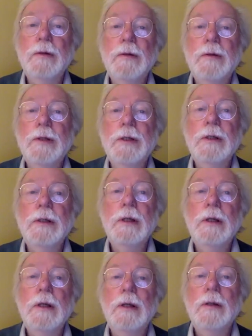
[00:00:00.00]
the
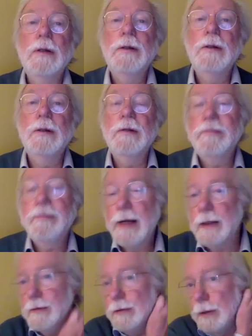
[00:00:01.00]

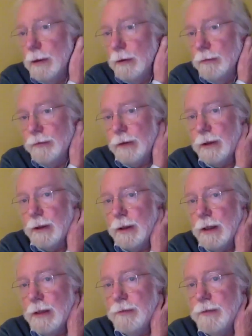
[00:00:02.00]
effect of
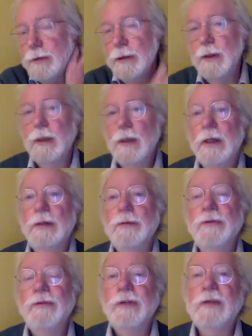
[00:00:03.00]
COVID and the
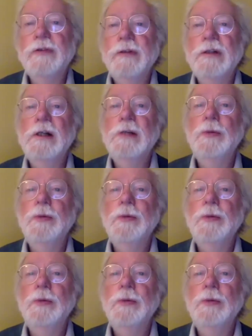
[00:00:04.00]
recession, the global